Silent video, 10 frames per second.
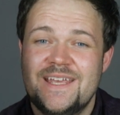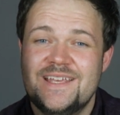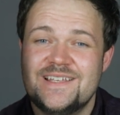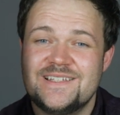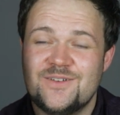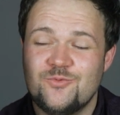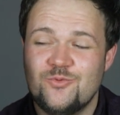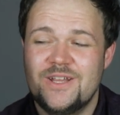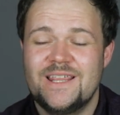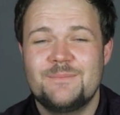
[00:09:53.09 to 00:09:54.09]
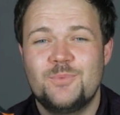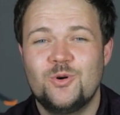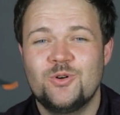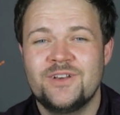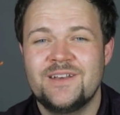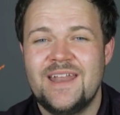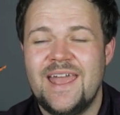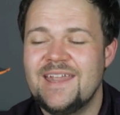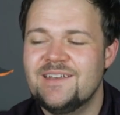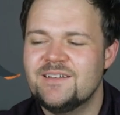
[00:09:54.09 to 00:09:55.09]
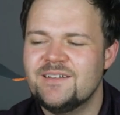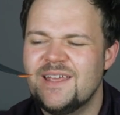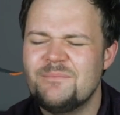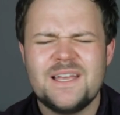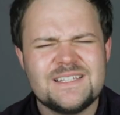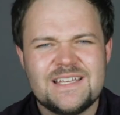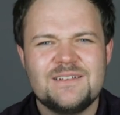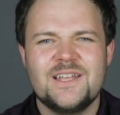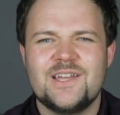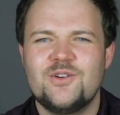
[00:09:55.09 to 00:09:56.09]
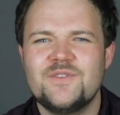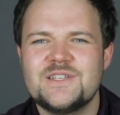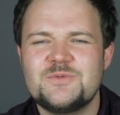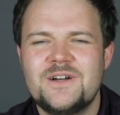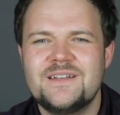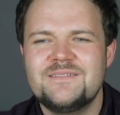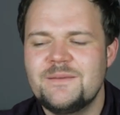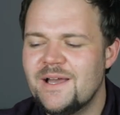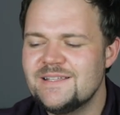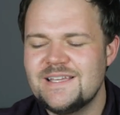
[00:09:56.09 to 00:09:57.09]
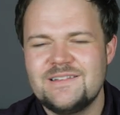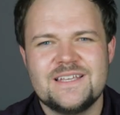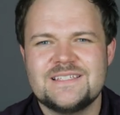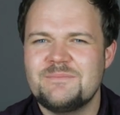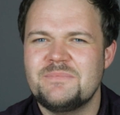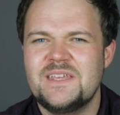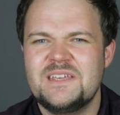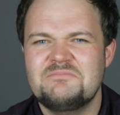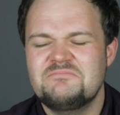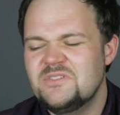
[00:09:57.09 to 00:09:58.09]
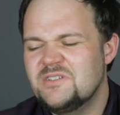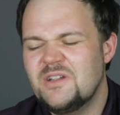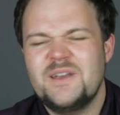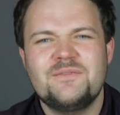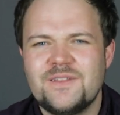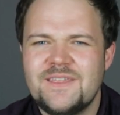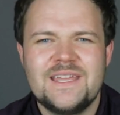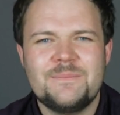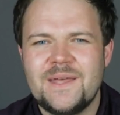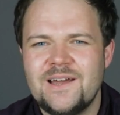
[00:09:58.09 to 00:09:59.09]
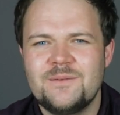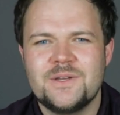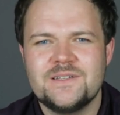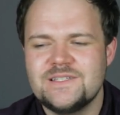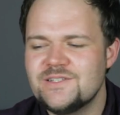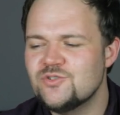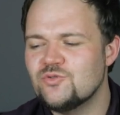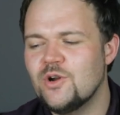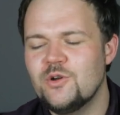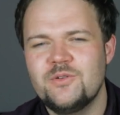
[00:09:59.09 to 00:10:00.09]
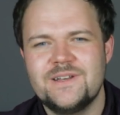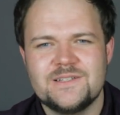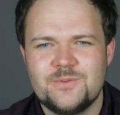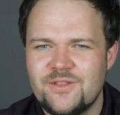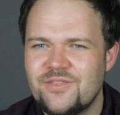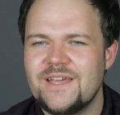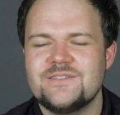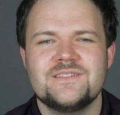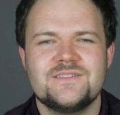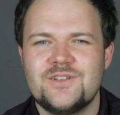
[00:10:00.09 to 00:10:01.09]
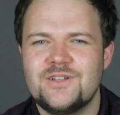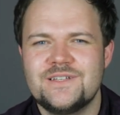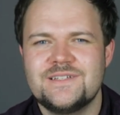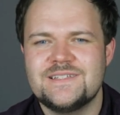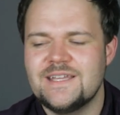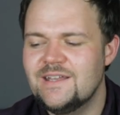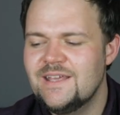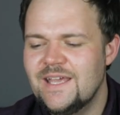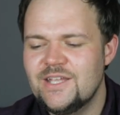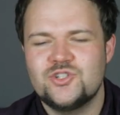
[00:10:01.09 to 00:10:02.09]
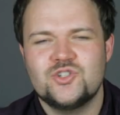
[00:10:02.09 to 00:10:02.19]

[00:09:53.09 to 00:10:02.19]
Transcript: is really important and it might sound like an obvious one, it might sound like something you don't have to think about because it's a drone and it's worth thousands of dollars and it